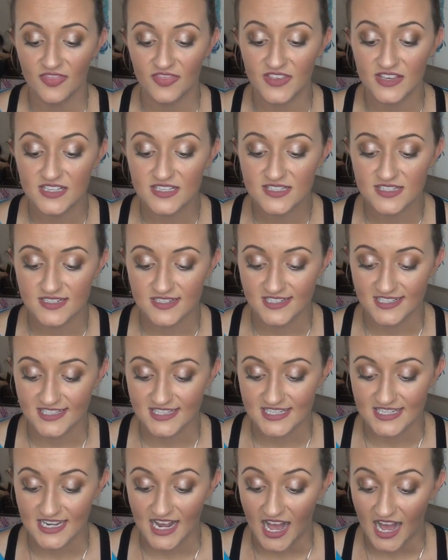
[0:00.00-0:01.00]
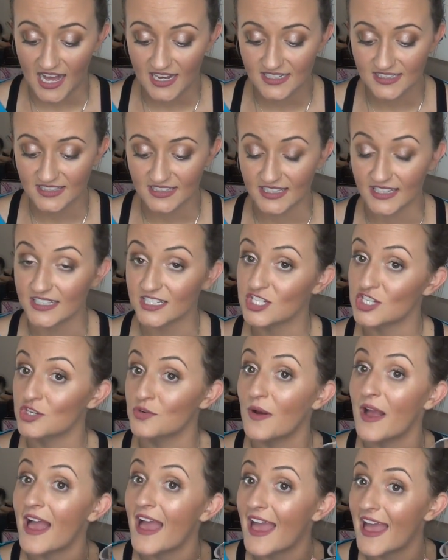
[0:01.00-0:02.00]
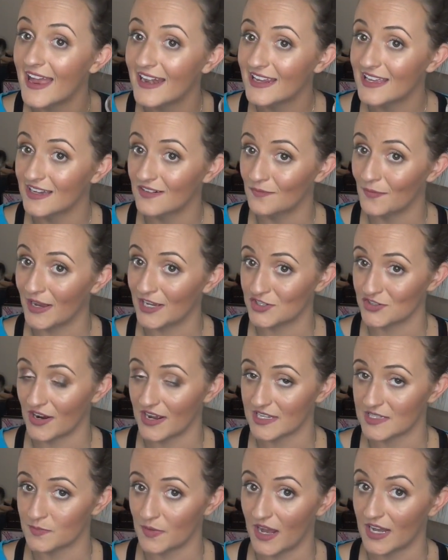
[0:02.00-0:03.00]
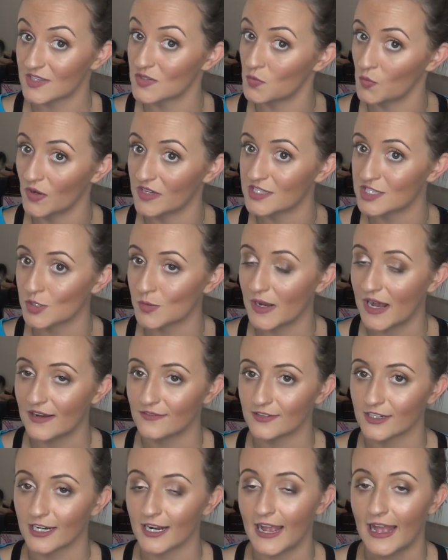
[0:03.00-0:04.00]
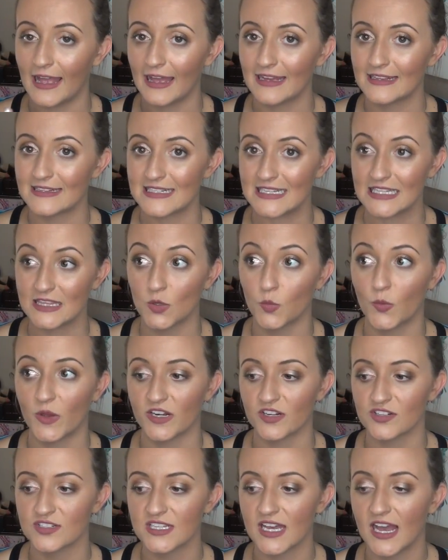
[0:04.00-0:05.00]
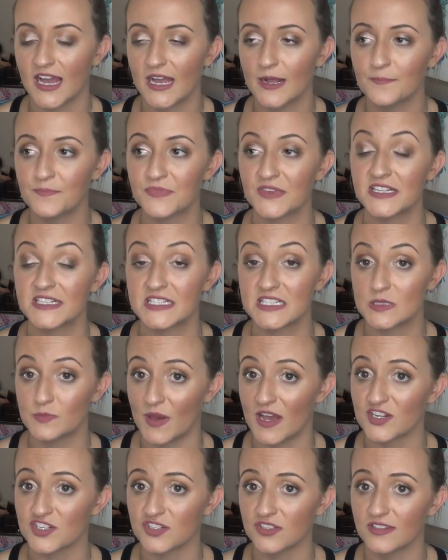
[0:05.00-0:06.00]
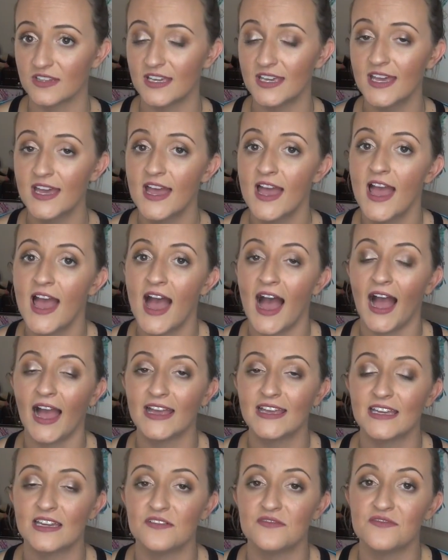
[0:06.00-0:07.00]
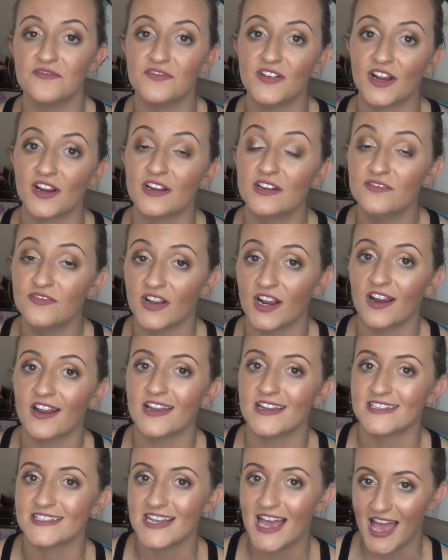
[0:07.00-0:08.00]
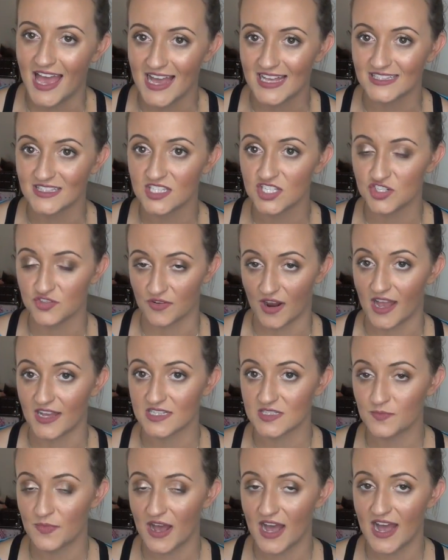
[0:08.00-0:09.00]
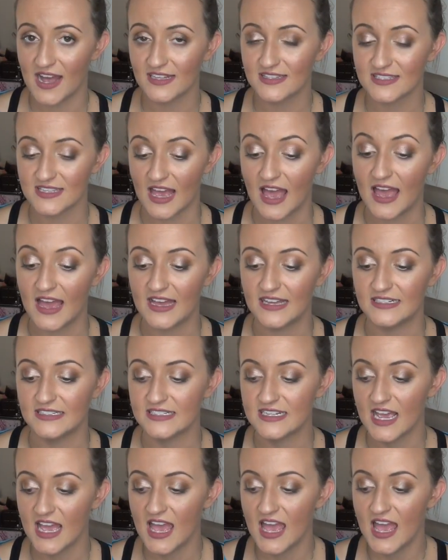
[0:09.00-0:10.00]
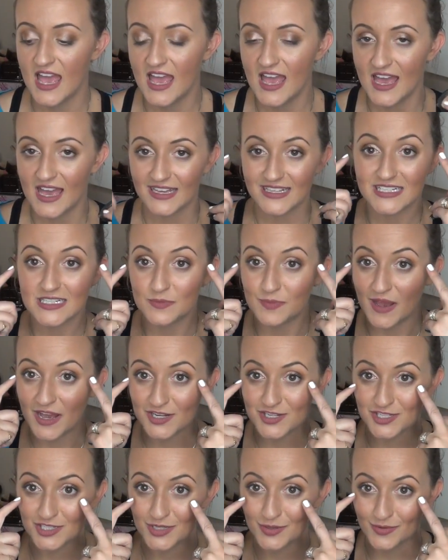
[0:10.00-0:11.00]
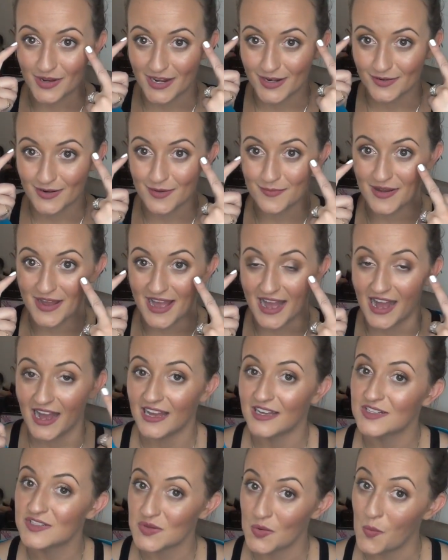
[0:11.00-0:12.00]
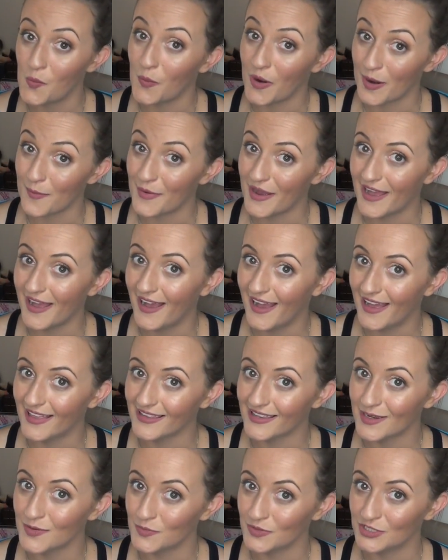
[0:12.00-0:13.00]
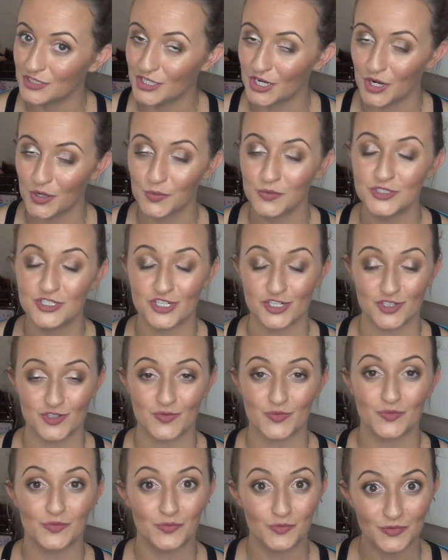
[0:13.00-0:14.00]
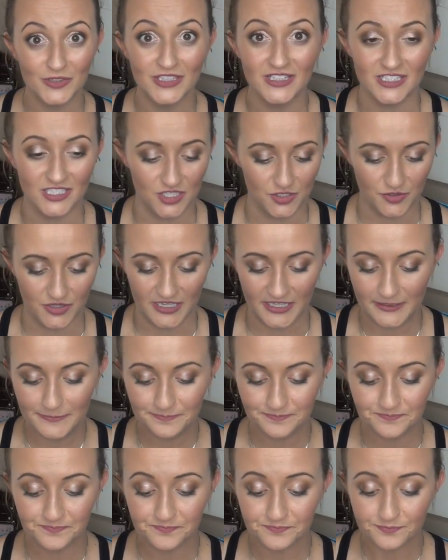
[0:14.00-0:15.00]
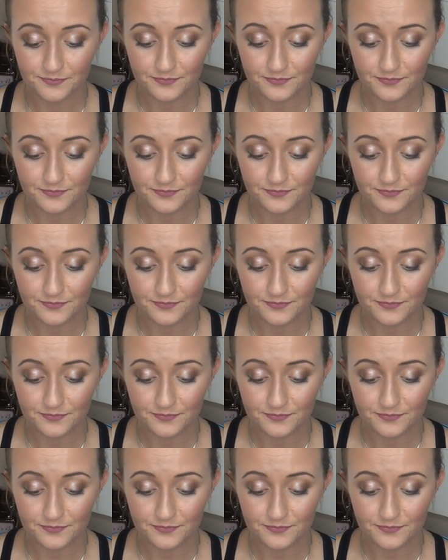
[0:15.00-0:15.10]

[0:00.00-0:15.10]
this does not cling to any of my dry spots whatsoever and in the winter time especially I get very very intense dry spots and especially right around my eyes where my highlight would go which is really annoying